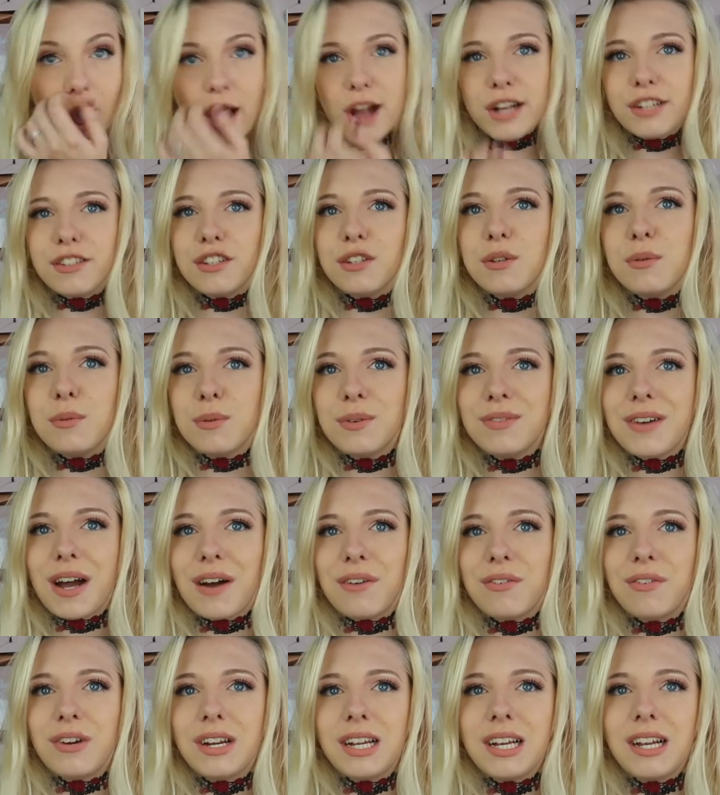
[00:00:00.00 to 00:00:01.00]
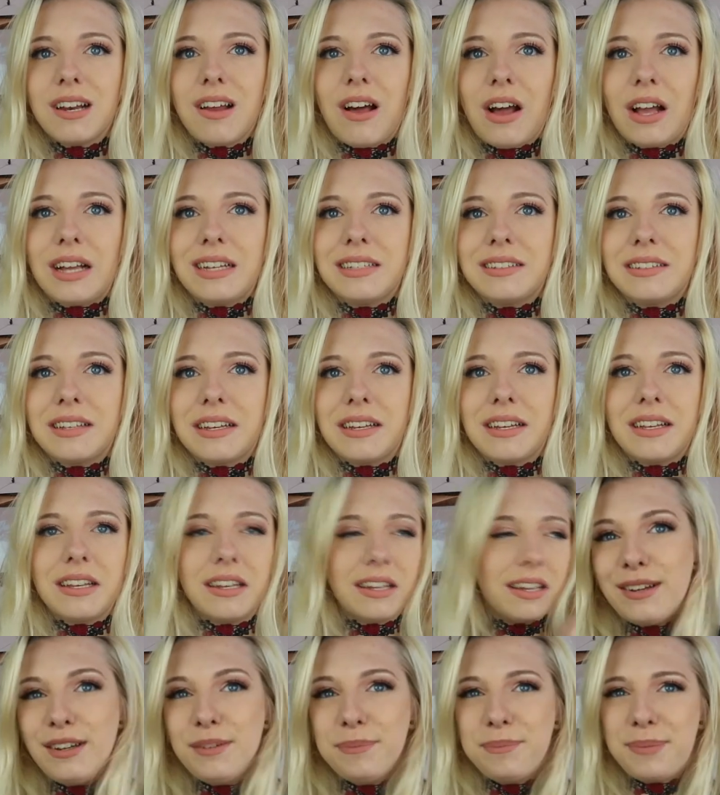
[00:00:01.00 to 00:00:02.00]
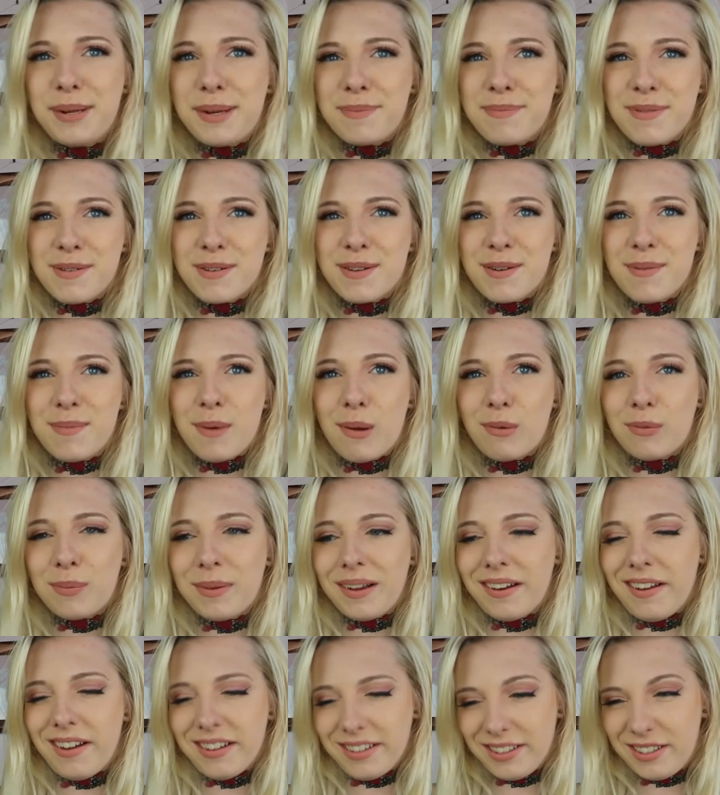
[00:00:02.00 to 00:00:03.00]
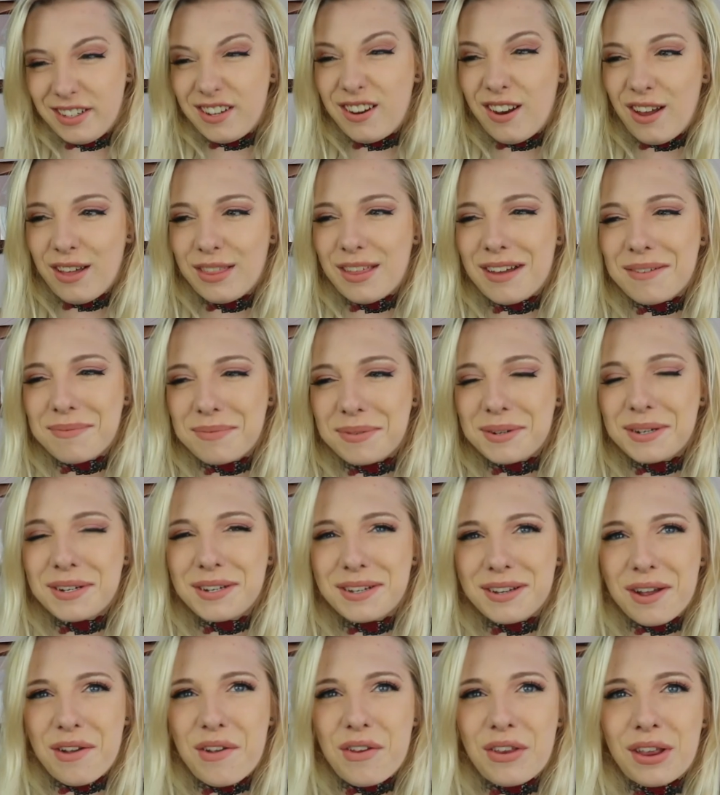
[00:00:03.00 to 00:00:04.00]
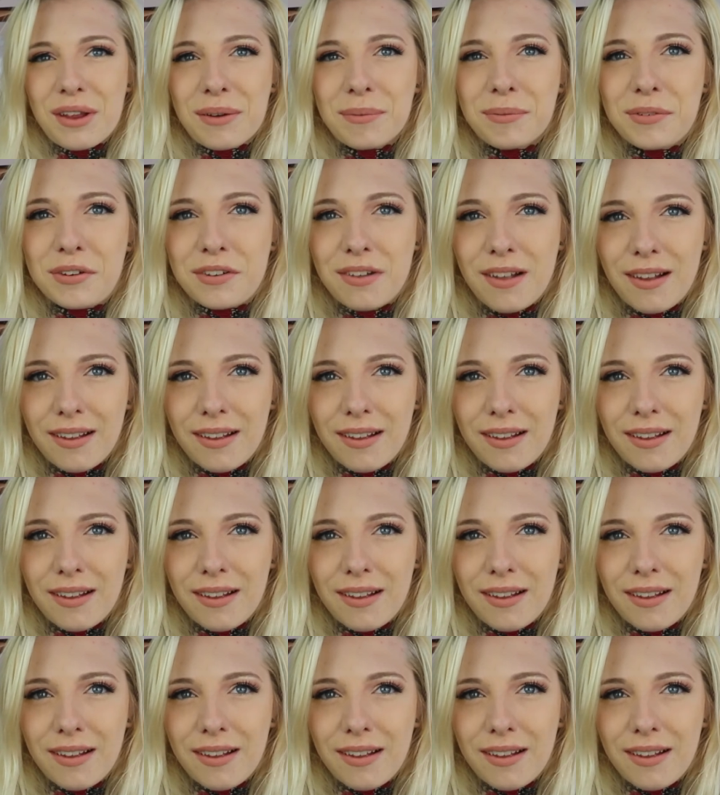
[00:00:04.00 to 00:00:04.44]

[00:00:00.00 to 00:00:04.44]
I do it without realising. People come up to me like, you like that boy, don't you? I'm just